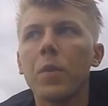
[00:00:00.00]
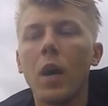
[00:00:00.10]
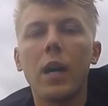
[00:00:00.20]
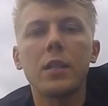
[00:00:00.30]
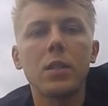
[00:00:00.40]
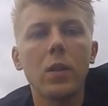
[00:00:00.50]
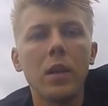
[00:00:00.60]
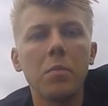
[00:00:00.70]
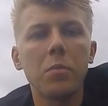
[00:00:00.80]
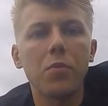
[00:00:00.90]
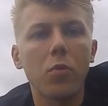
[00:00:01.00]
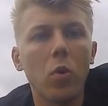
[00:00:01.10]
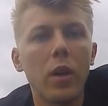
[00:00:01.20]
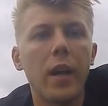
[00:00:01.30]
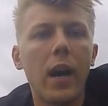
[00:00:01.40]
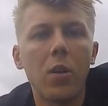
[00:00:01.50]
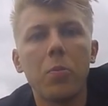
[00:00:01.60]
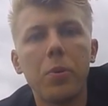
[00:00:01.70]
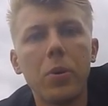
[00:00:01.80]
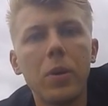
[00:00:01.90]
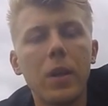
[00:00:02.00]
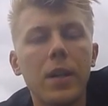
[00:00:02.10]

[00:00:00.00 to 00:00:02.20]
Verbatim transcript: I saw them before at Output,